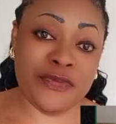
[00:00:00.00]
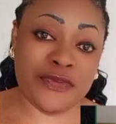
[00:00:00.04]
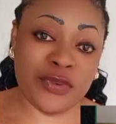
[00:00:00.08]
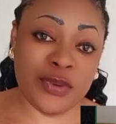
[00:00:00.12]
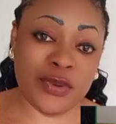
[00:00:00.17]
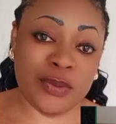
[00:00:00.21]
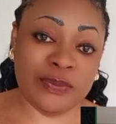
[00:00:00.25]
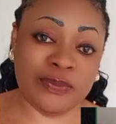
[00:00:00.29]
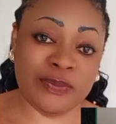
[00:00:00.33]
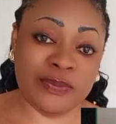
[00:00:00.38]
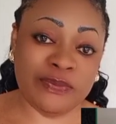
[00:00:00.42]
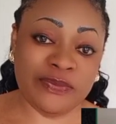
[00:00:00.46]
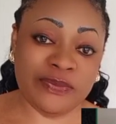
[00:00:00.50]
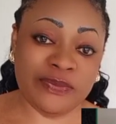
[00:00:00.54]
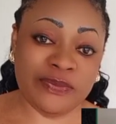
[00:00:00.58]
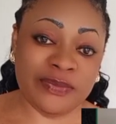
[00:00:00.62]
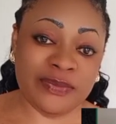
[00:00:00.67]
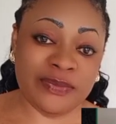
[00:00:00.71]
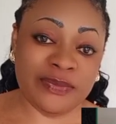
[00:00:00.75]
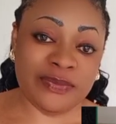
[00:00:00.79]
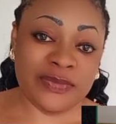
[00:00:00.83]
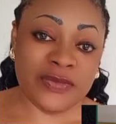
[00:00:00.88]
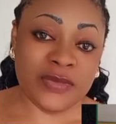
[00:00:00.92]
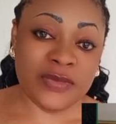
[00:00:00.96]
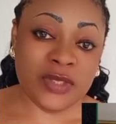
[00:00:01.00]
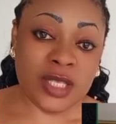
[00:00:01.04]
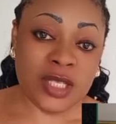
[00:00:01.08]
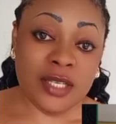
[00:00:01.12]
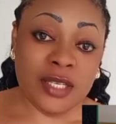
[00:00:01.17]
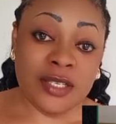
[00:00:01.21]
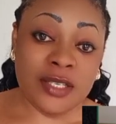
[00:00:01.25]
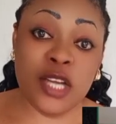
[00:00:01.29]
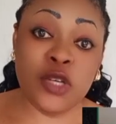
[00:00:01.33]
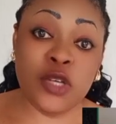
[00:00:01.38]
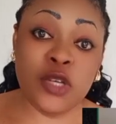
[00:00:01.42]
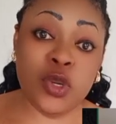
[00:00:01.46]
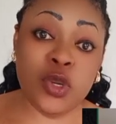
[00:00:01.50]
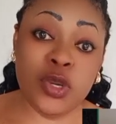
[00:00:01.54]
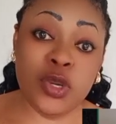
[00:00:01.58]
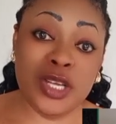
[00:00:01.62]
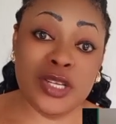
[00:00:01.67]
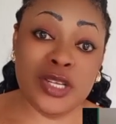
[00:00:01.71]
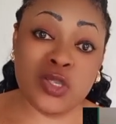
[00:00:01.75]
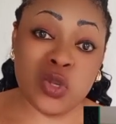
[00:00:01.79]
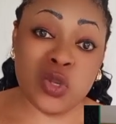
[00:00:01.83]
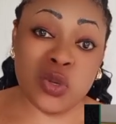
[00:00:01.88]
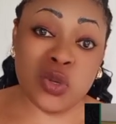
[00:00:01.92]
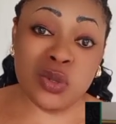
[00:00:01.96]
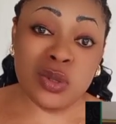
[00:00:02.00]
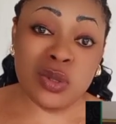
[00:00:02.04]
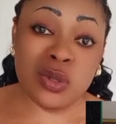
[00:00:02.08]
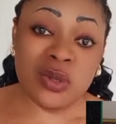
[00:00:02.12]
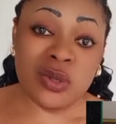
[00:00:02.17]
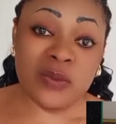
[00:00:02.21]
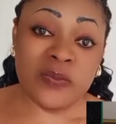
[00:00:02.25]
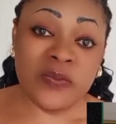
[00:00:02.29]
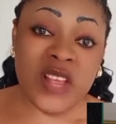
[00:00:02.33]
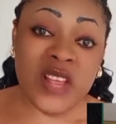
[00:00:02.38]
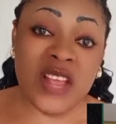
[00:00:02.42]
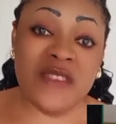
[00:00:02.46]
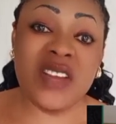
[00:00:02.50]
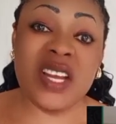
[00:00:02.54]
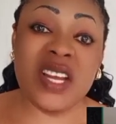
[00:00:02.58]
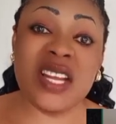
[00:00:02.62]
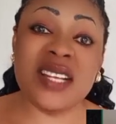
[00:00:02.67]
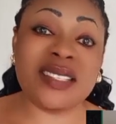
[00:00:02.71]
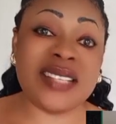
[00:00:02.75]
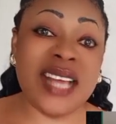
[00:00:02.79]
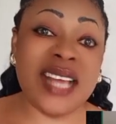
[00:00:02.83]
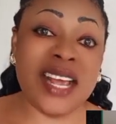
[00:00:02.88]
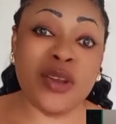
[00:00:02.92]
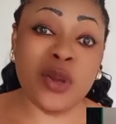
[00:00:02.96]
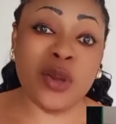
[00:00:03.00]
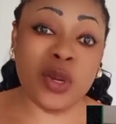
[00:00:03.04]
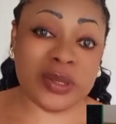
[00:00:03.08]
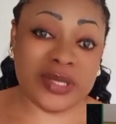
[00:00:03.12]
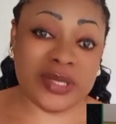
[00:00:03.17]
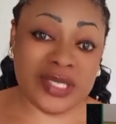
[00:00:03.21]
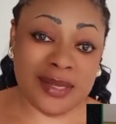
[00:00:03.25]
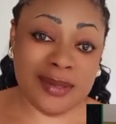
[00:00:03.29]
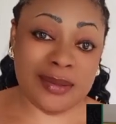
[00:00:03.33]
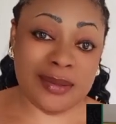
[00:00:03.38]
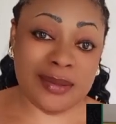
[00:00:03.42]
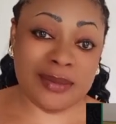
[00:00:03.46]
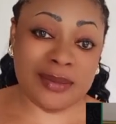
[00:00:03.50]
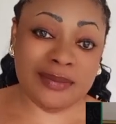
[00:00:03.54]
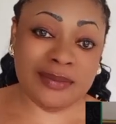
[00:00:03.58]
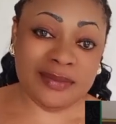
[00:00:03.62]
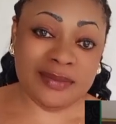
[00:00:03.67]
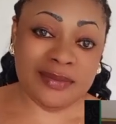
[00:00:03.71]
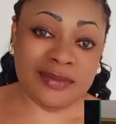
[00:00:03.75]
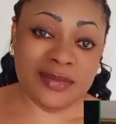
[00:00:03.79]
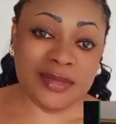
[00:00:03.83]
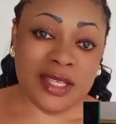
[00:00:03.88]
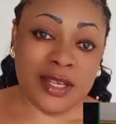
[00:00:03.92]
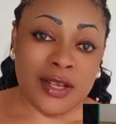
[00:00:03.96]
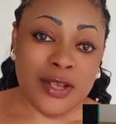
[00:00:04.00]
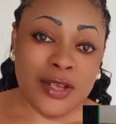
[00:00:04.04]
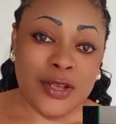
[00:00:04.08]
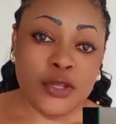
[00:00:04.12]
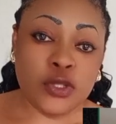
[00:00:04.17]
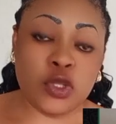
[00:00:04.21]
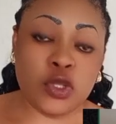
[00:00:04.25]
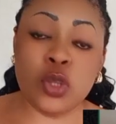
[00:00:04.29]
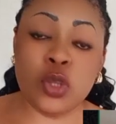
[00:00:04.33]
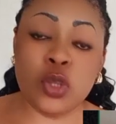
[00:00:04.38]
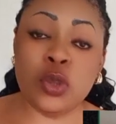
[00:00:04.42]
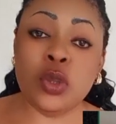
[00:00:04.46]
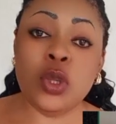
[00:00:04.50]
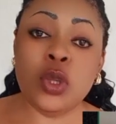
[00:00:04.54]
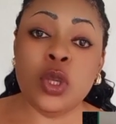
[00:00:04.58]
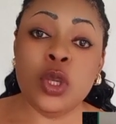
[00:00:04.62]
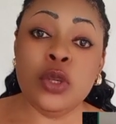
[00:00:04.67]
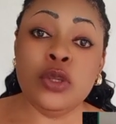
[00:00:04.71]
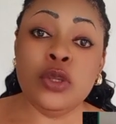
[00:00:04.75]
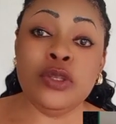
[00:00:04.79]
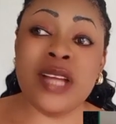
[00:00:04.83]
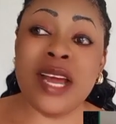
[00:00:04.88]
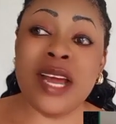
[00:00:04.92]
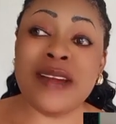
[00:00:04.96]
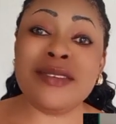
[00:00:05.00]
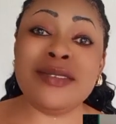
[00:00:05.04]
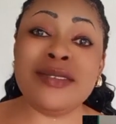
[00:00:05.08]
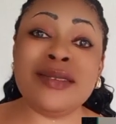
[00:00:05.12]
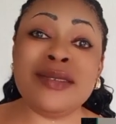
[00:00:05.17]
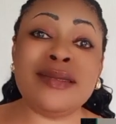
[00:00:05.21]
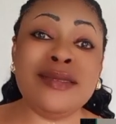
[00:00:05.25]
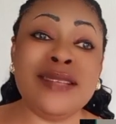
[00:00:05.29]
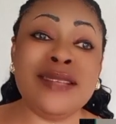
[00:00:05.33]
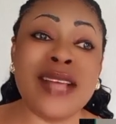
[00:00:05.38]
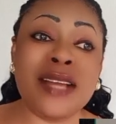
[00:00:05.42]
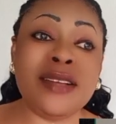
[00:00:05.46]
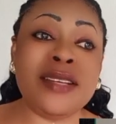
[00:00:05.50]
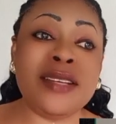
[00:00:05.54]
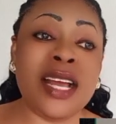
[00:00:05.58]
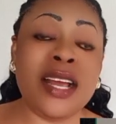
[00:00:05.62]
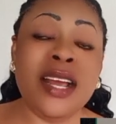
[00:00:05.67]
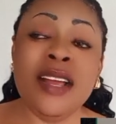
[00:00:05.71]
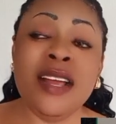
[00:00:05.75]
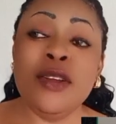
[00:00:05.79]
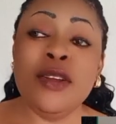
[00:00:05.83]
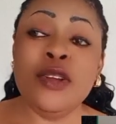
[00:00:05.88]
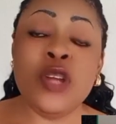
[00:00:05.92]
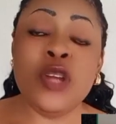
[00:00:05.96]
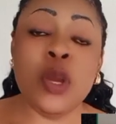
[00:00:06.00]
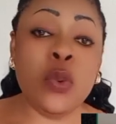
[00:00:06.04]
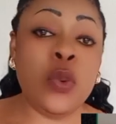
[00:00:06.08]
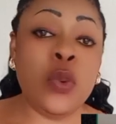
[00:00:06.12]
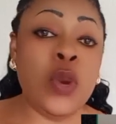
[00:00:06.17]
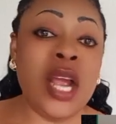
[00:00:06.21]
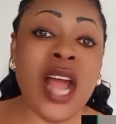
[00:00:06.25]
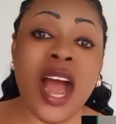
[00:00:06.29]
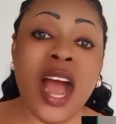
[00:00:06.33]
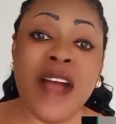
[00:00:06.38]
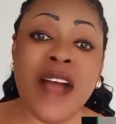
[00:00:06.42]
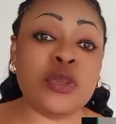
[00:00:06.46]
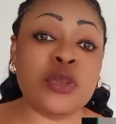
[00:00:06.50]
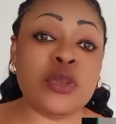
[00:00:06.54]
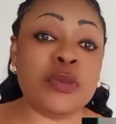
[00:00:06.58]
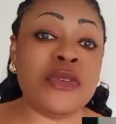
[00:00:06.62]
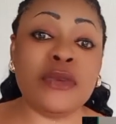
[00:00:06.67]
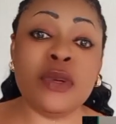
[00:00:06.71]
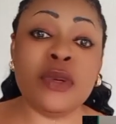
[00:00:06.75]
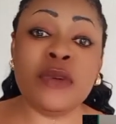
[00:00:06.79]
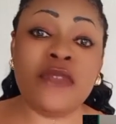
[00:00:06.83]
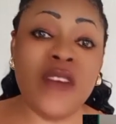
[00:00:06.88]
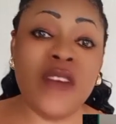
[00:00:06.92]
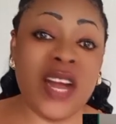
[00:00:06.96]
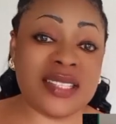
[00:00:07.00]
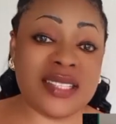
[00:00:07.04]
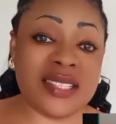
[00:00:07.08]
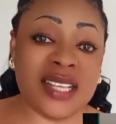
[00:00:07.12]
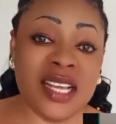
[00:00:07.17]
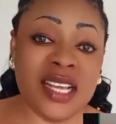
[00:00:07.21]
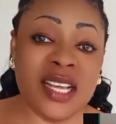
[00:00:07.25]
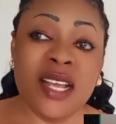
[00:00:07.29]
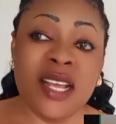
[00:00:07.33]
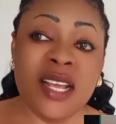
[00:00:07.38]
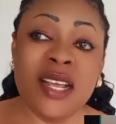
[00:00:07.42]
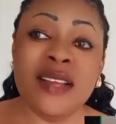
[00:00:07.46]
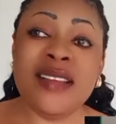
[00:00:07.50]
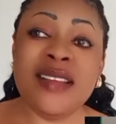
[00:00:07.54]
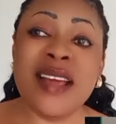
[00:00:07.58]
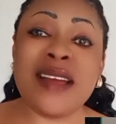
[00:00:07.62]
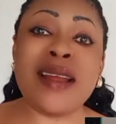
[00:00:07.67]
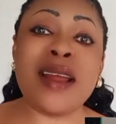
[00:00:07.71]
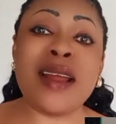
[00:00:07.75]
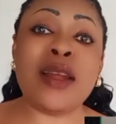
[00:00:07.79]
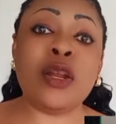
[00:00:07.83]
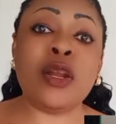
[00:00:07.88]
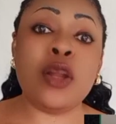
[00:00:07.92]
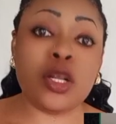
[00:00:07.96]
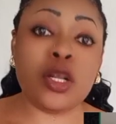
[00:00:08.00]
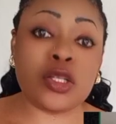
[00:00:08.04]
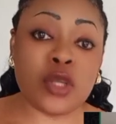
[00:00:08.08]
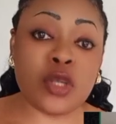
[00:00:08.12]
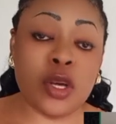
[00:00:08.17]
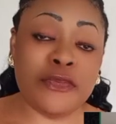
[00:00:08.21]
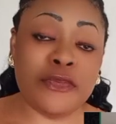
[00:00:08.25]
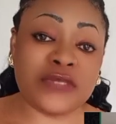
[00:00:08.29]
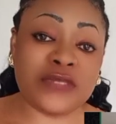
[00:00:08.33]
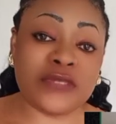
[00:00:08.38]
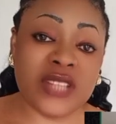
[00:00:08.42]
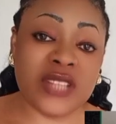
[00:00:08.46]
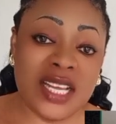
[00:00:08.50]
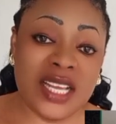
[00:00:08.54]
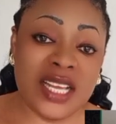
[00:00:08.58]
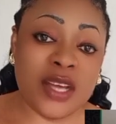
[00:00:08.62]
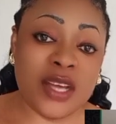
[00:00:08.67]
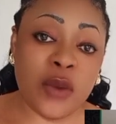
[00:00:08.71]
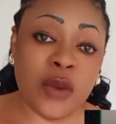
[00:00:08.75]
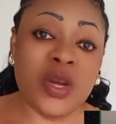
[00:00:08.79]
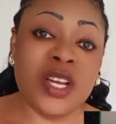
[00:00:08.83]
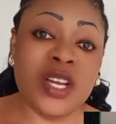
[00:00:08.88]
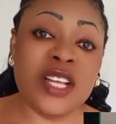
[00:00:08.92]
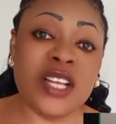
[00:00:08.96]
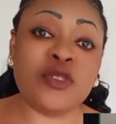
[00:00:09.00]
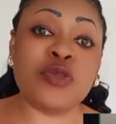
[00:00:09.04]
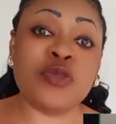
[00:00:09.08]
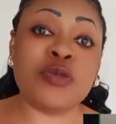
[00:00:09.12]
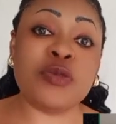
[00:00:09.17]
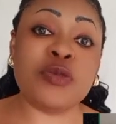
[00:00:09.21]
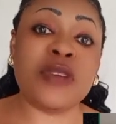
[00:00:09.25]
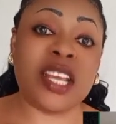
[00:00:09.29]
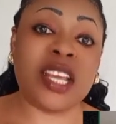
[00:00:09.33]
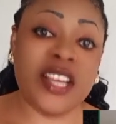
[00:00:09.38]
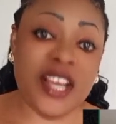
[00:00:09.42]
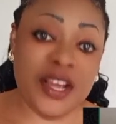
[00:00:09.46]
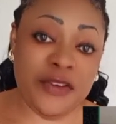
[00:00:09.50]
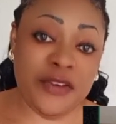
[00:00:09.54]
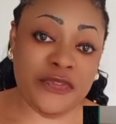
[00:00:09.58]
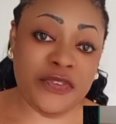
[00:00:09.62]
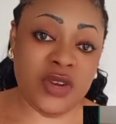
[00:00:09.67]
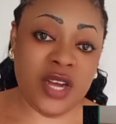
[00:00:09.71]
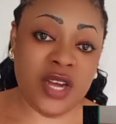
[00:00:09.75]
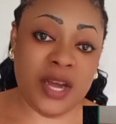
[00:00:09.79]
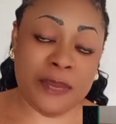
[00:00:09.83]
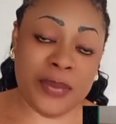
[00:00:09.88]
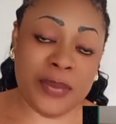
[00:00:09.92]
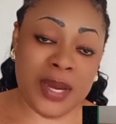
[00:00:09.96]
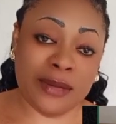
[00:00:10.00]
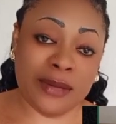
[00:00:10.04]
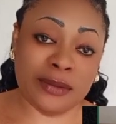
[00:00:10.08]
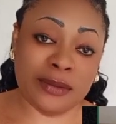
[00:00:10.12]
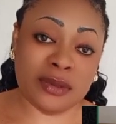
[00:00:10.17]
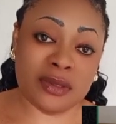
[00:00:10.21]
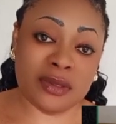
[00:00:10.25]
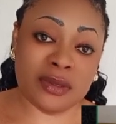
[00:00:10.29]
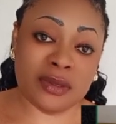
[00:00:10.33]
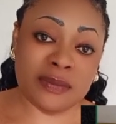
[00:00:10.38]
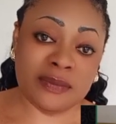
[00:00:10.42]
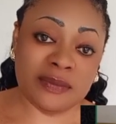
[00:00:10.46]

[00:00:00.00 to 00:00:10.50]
from. They do it so, even inside hotel. So we have to be, in fact, there are a lot of things that we need to be careful about.